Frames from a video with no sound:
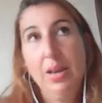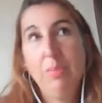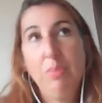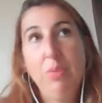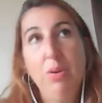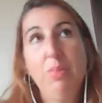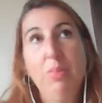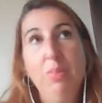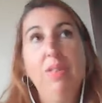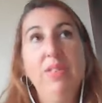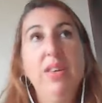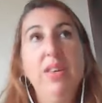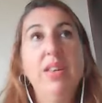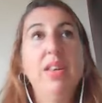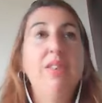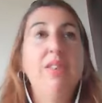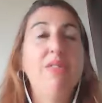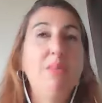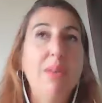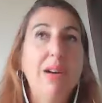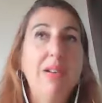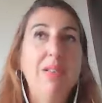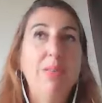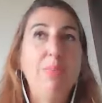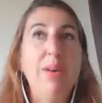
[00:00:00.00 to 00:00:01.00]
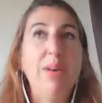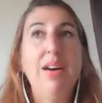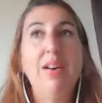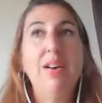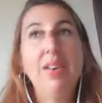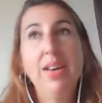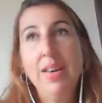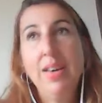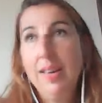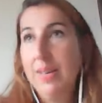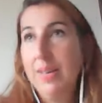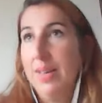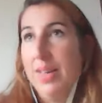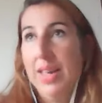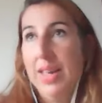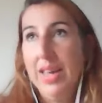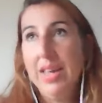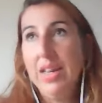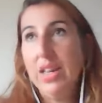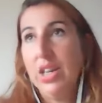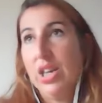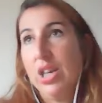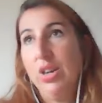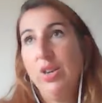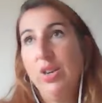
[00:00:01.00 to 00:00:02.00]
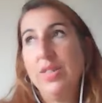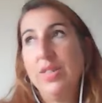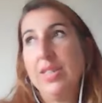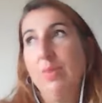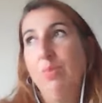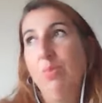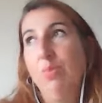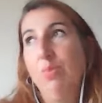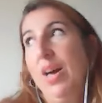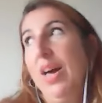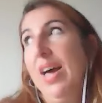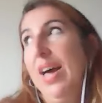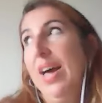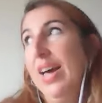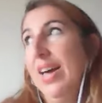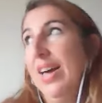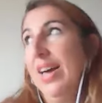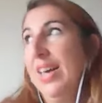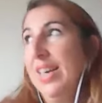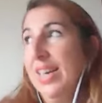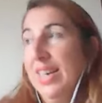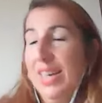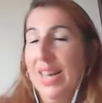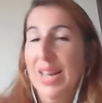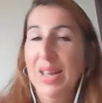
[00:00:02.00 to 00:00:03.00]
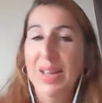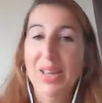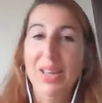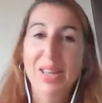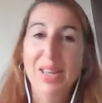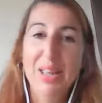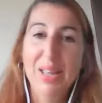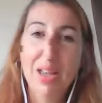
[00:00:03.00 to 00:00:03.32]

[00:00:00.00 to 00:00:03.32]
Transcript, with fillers: put my, you know, if I'm out and about, in a queue somewhere, you know,